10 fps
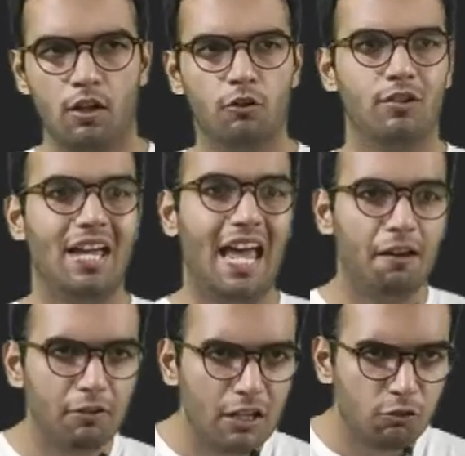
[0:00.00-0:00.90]
So the
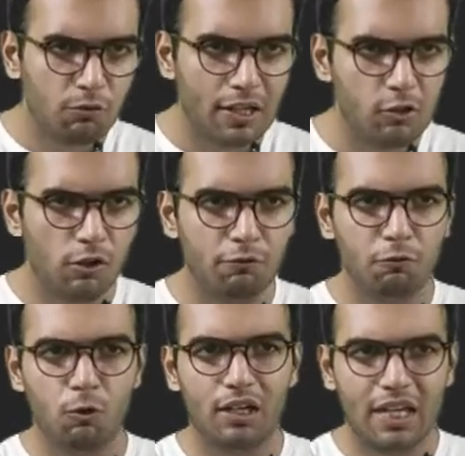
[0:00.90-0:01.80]
average value of
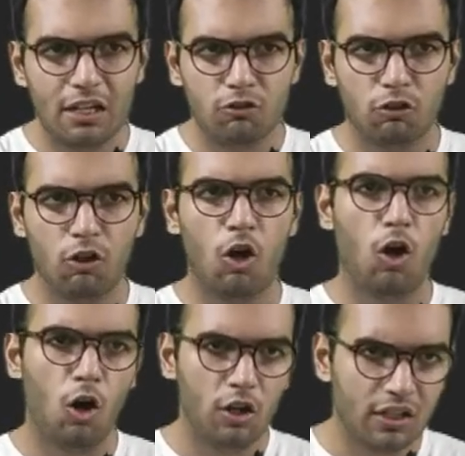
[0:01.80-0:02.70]
voltage
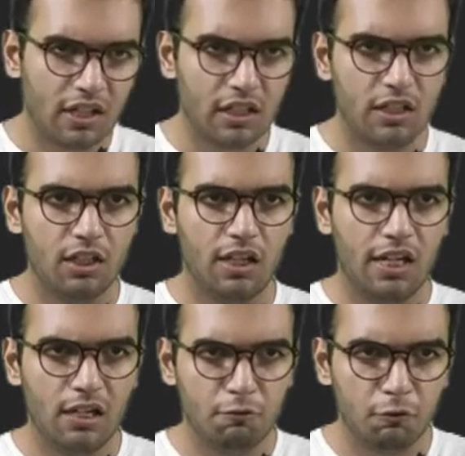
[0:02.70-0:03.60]
or current
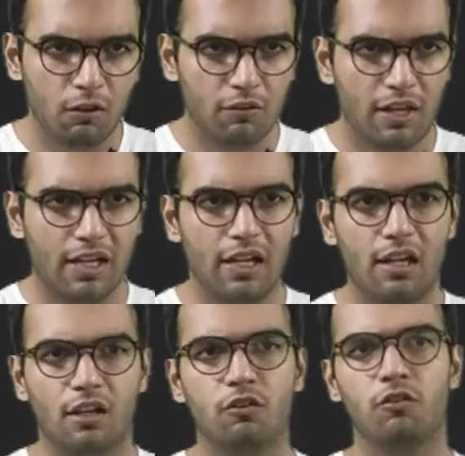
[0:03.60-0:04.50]
in a full
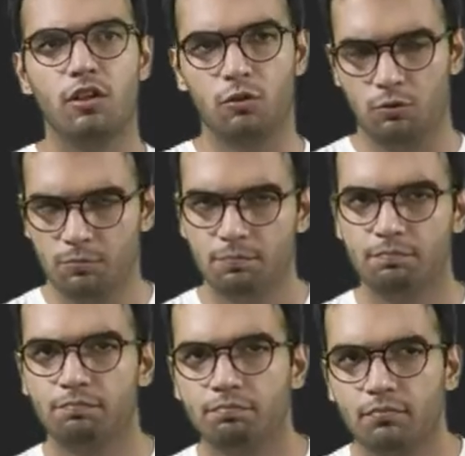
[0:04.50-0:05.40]
cycle is zero.
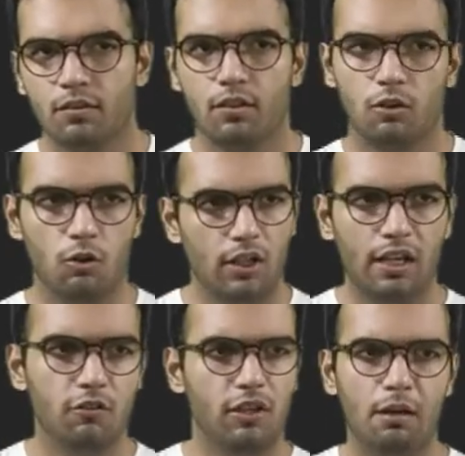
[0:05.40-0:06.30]

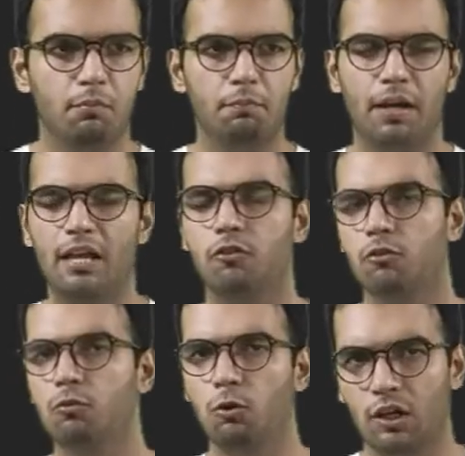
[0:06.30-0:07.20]
Okay, same applies
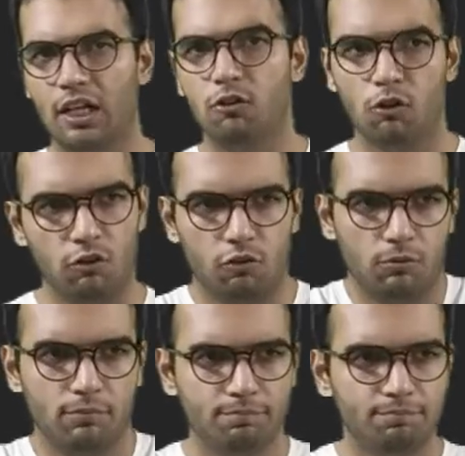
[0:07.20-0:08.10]
to voltage also.